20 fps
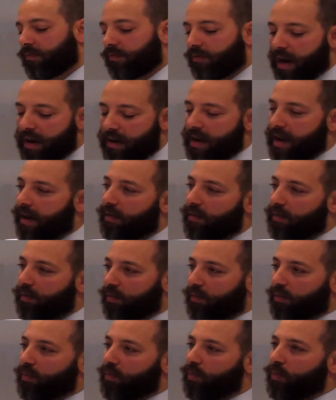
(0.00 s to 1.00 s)
Right now
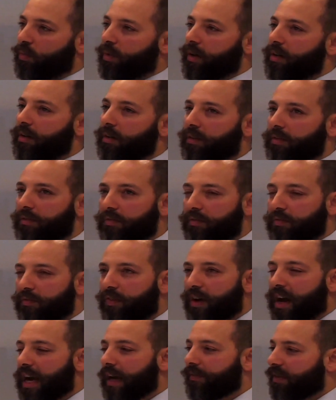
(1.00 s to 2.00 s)
we're
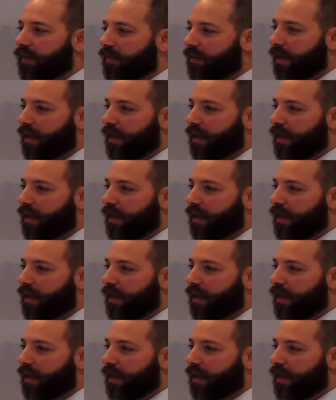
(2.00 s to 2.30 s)
5 to